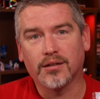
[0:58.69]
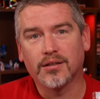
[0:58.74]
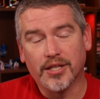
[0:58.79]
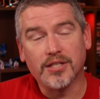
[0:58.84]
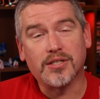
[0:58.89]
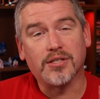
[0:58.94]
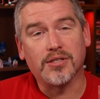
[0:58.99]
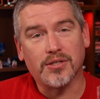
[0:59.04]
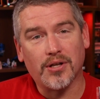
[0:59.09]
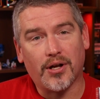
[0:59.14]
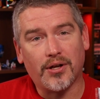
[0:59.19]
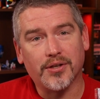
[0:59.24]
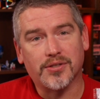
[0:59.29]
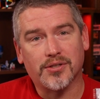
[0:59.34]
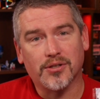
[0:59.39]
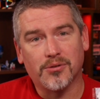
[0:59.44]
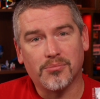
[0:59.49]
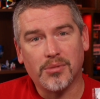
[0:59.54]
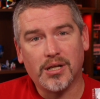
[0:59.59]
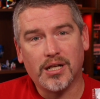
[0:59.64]
This is
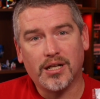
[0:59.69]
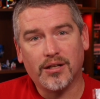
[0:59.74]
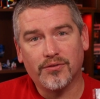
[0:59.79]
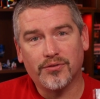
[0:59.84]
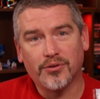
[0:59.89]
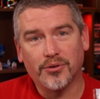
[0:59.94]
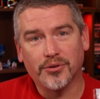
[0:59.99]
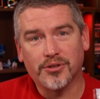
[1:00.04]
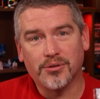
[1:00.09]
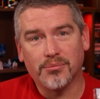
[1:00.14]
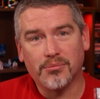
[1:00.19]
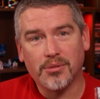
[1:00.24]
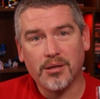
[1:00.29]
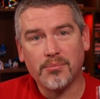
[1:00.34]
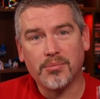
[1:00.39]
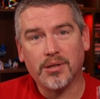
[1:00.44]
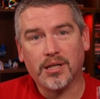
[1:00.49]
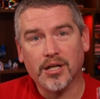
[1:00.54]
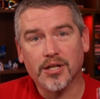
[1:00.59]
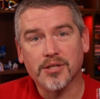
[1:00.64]
also meaningful to me
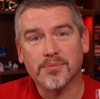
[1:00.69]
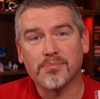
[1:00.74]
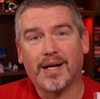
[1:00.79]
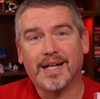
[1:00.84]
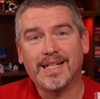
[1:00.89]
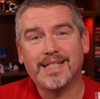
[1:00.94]
because my